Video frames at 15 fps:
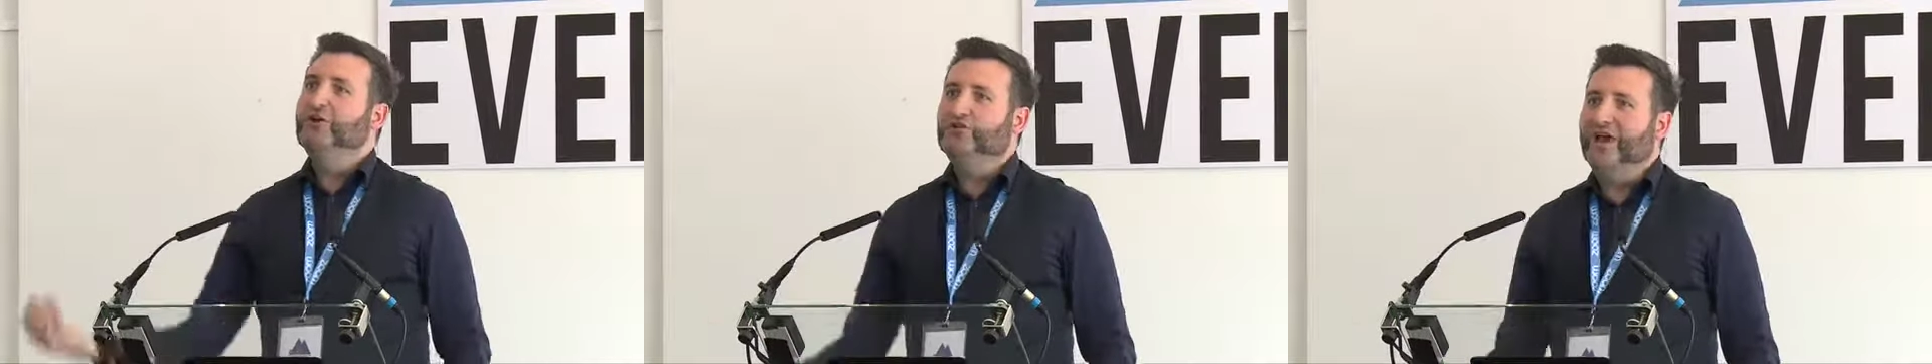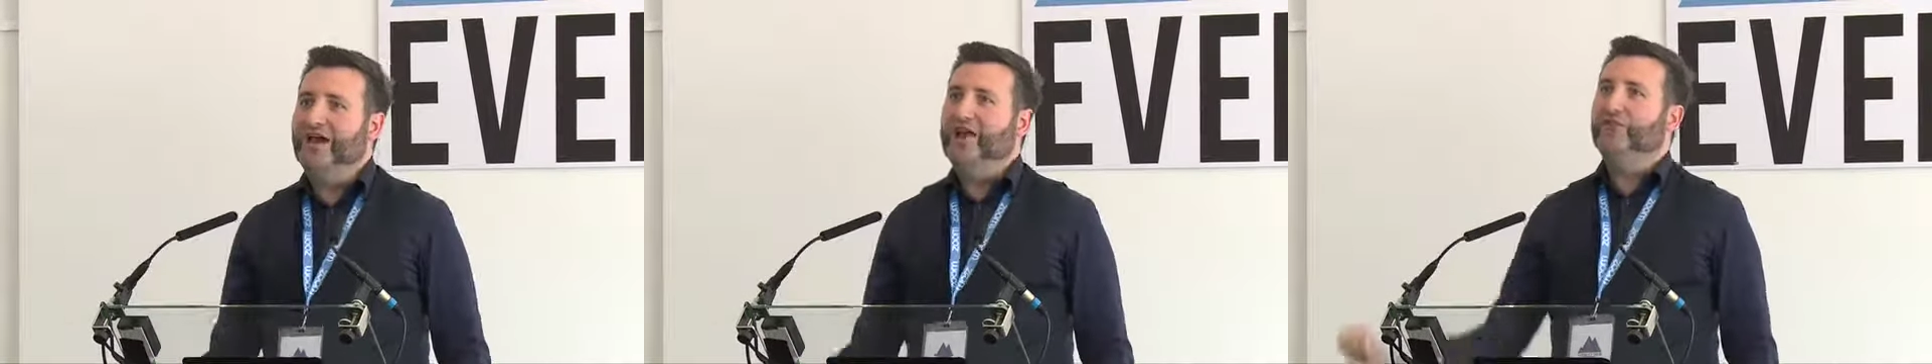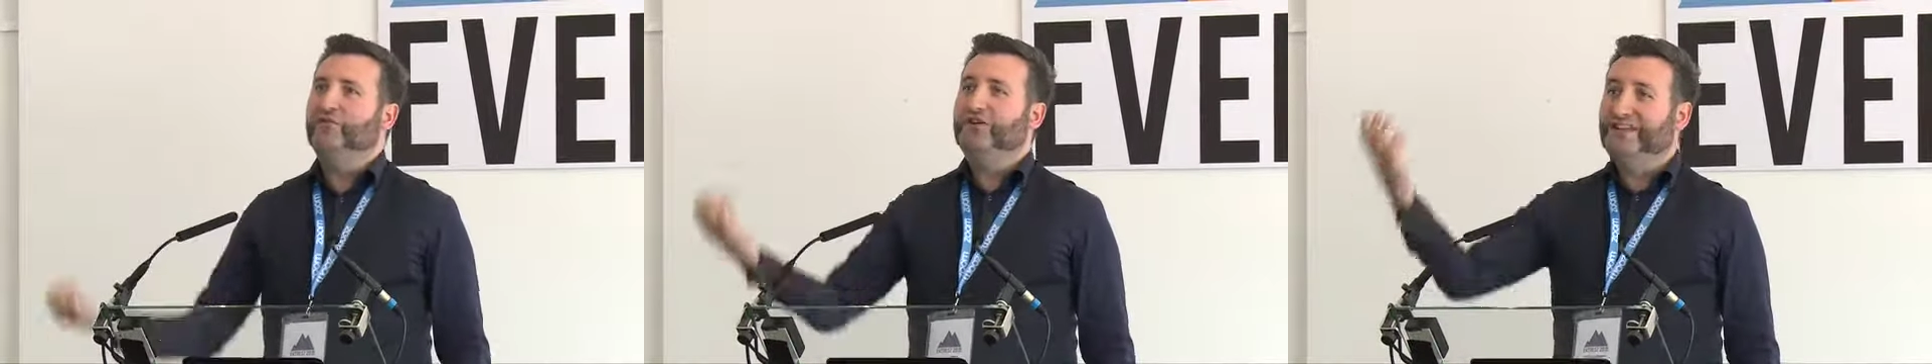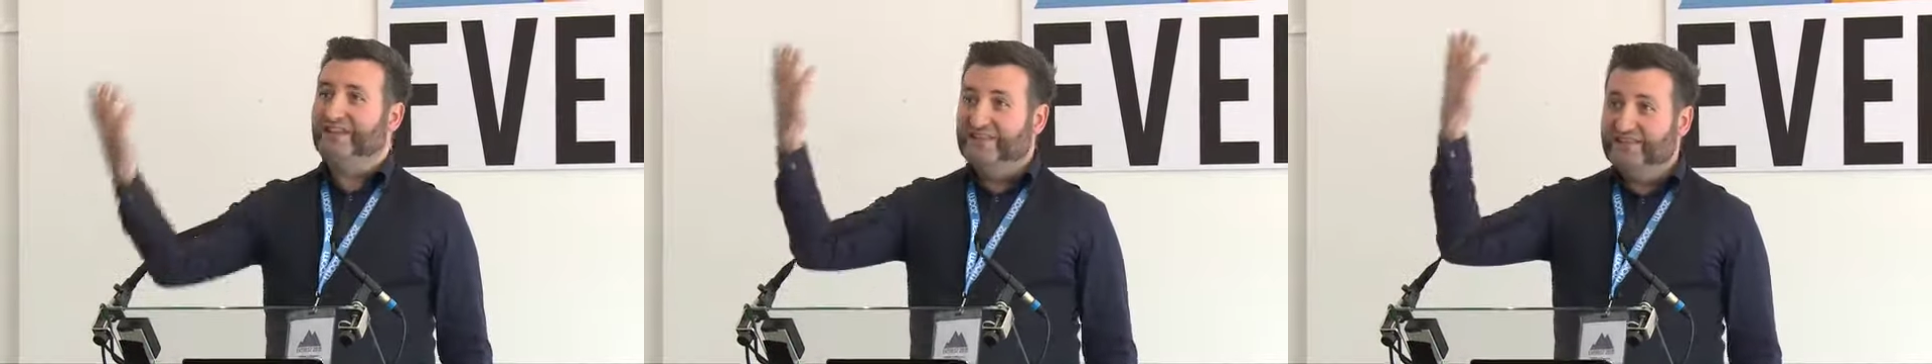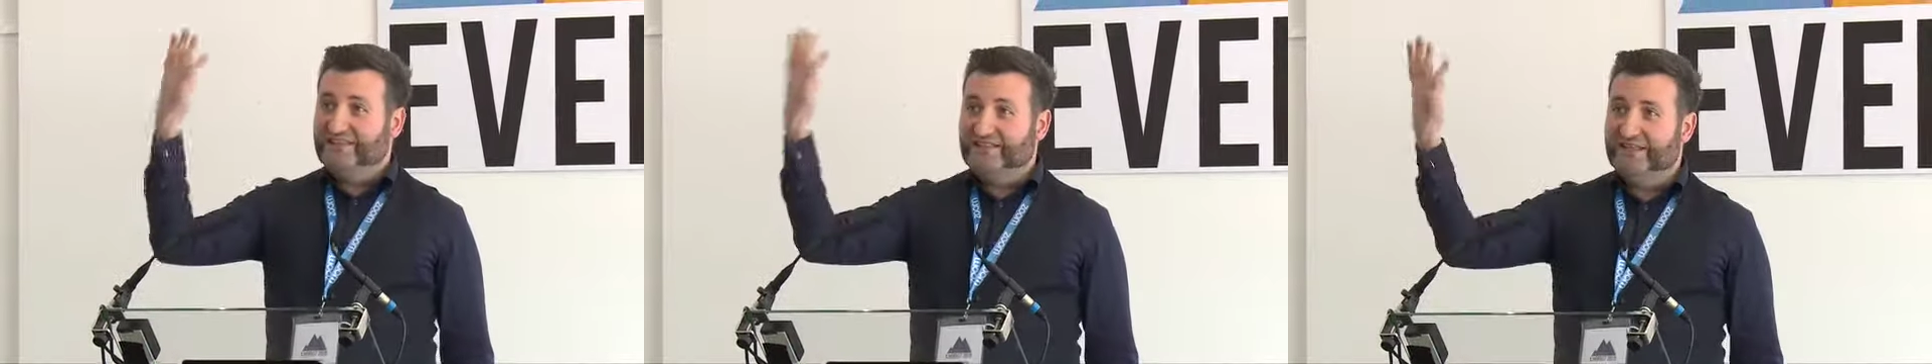so everyone
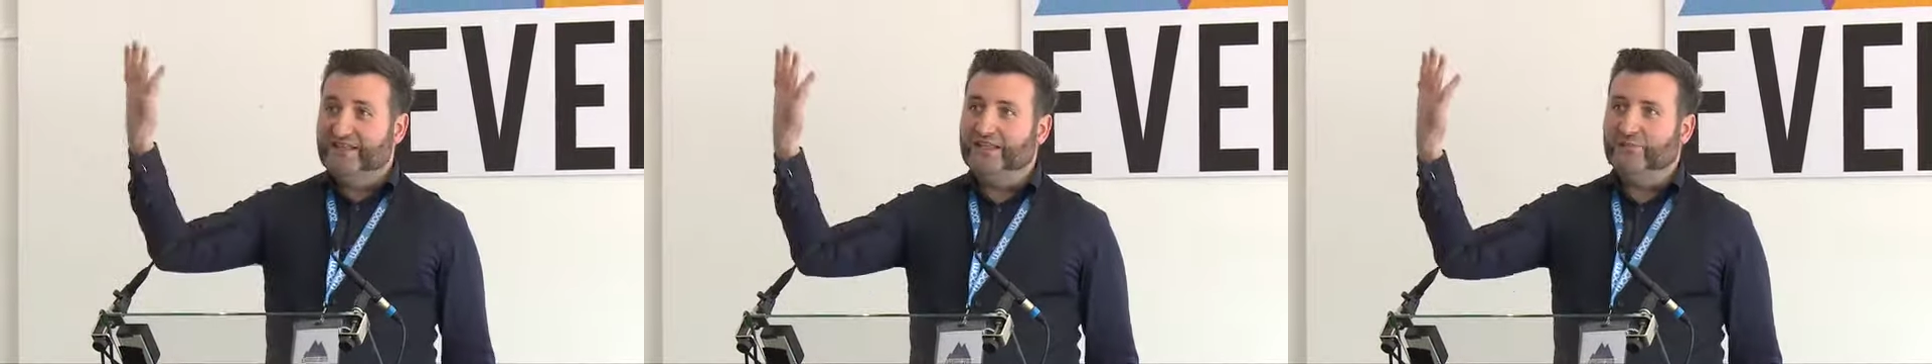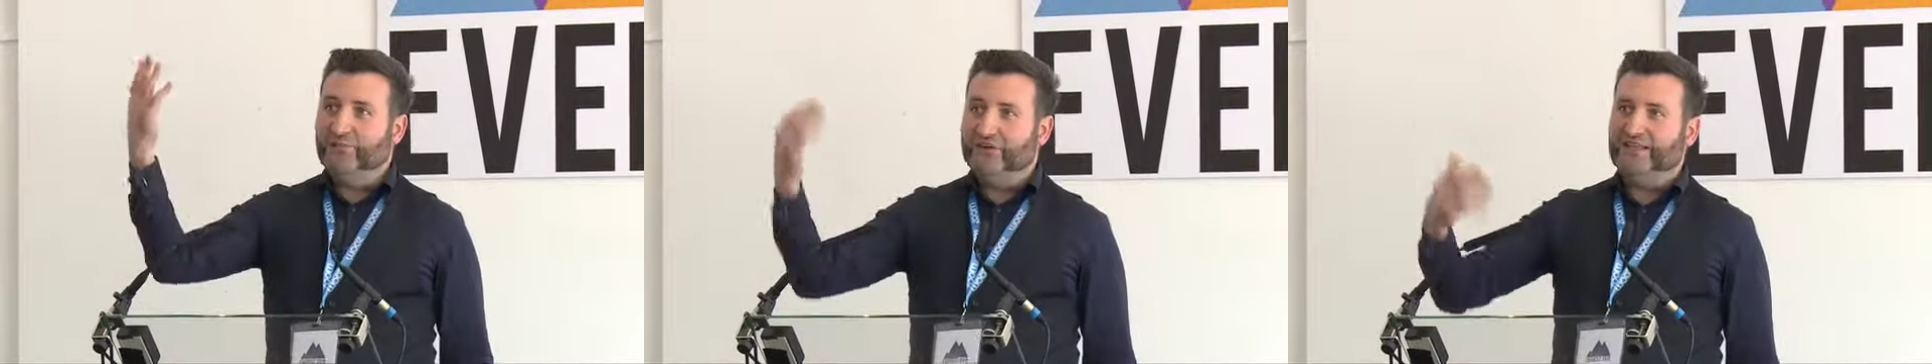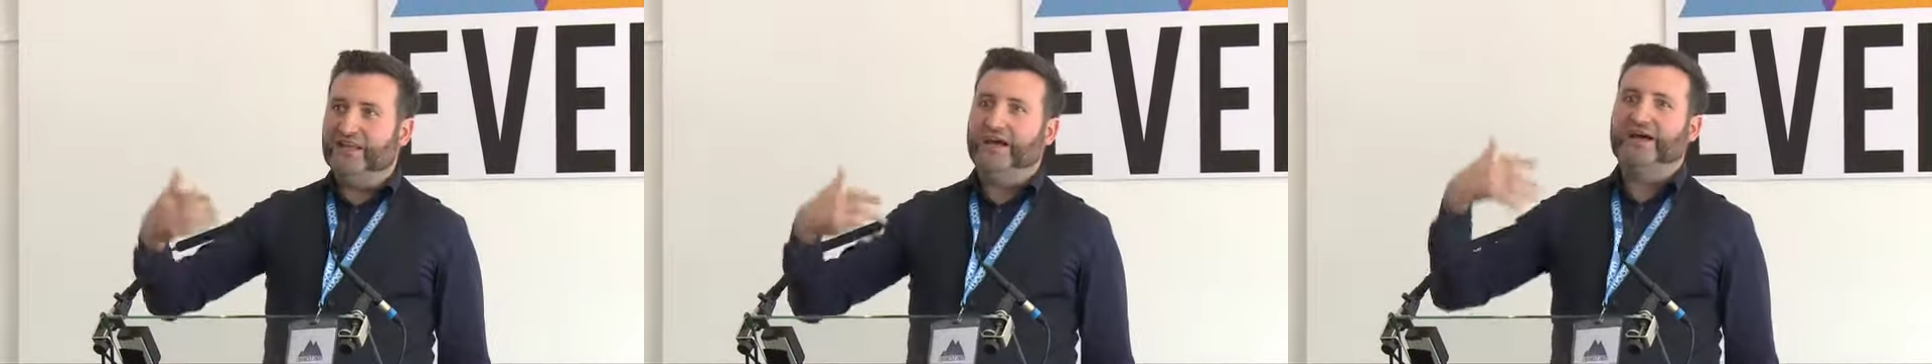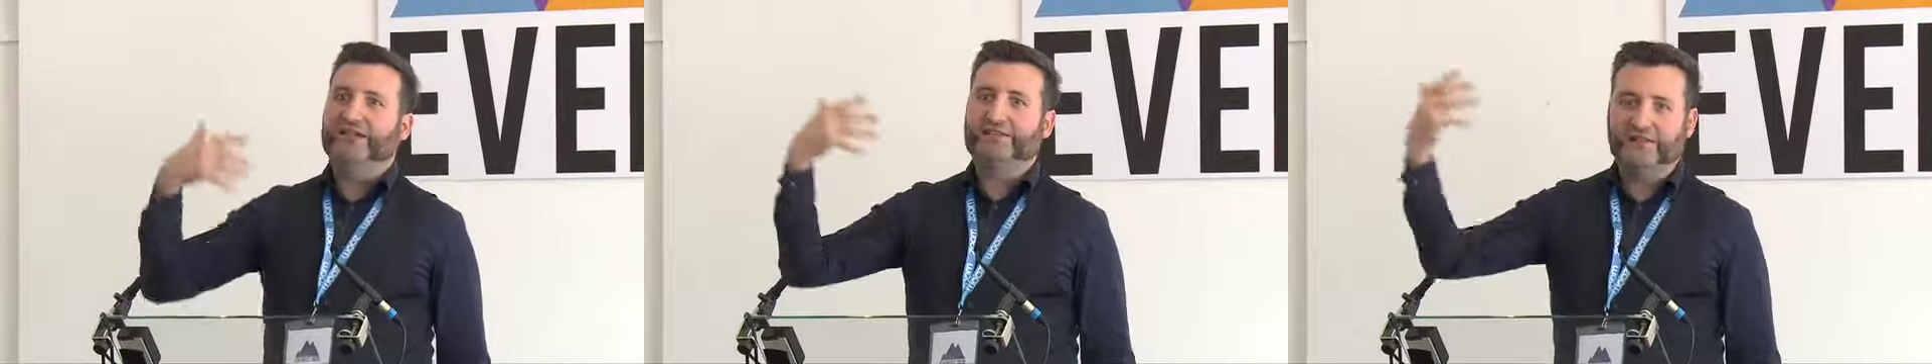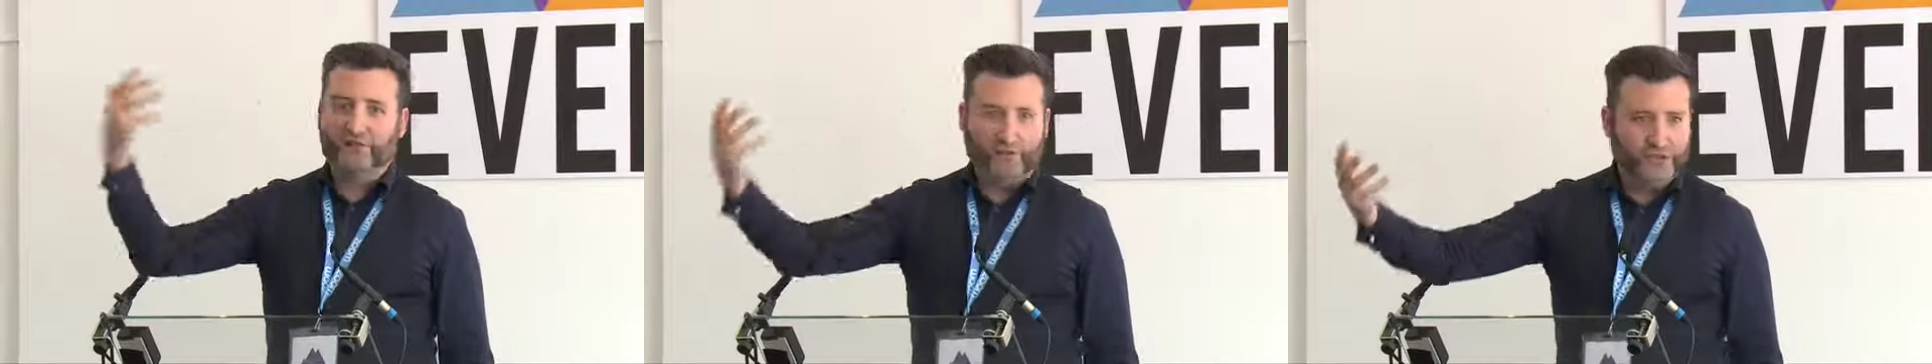can see them when they
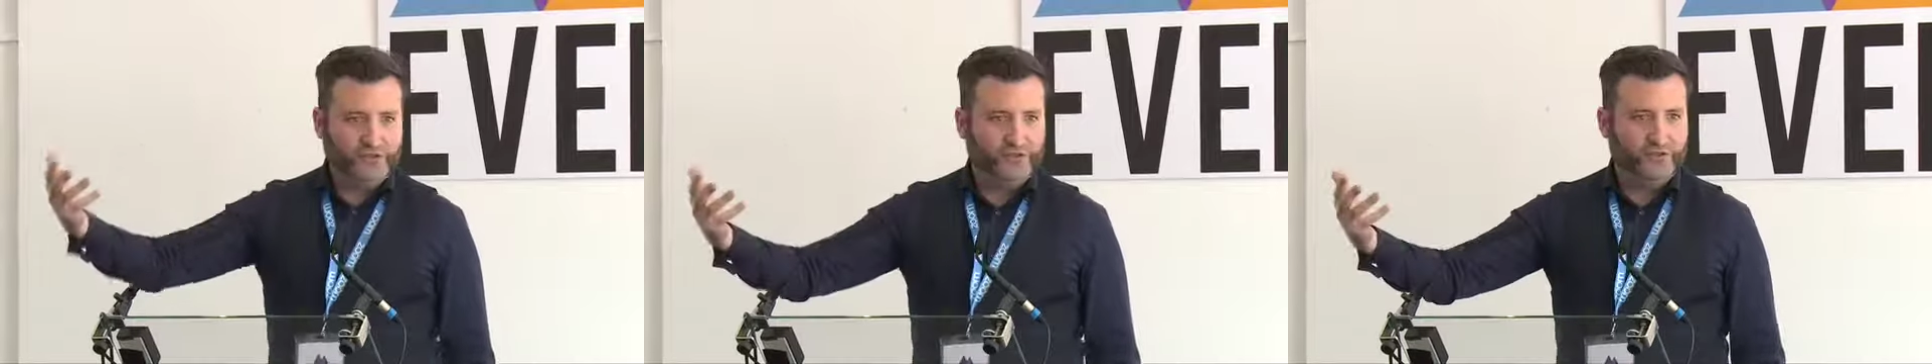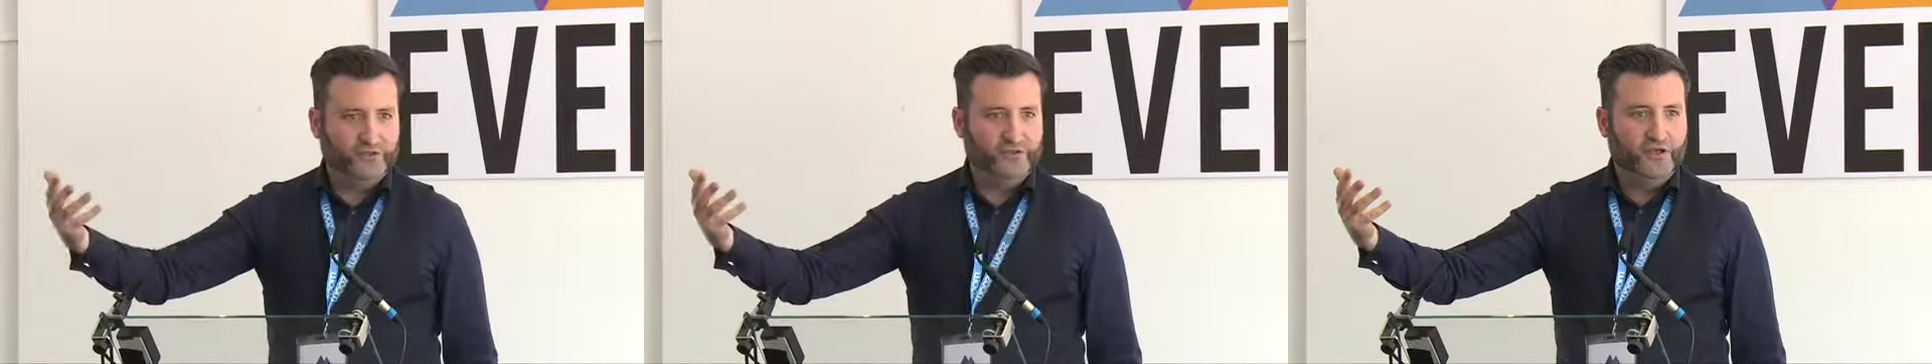ask a question.